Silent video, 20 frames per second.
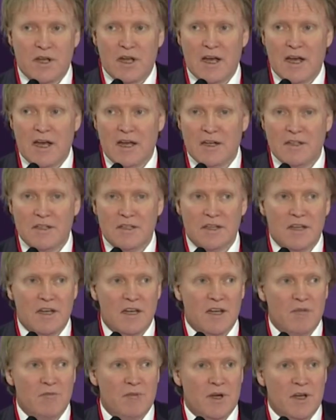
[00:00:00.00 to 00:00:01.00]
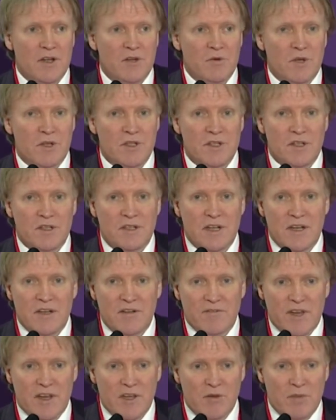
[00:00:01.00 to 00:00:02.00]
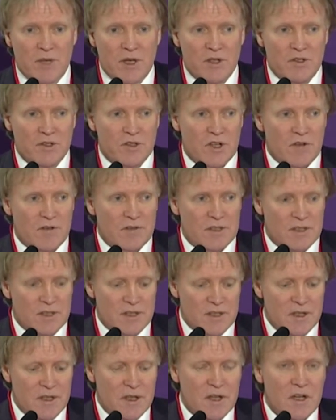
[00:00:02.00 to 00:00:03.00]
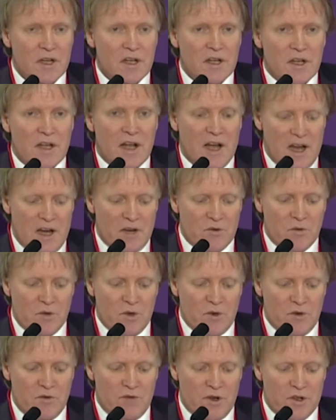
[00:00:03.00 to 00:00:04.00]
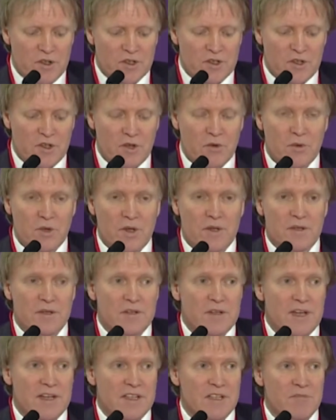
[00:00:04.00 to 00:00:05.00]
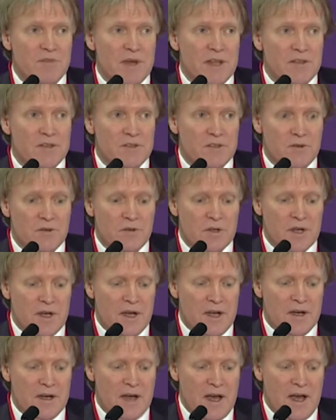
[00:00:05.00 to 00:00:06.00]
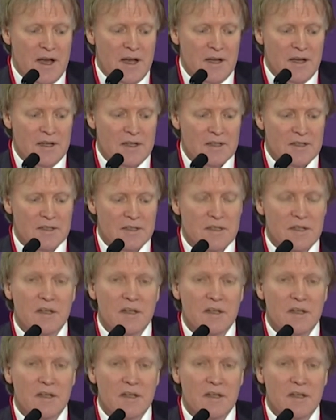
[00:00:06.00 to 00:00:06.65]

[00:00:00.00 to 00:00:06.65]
and um, I don't want to identify the patient, obviously, and we reversed her with dexamethasone and hyalase.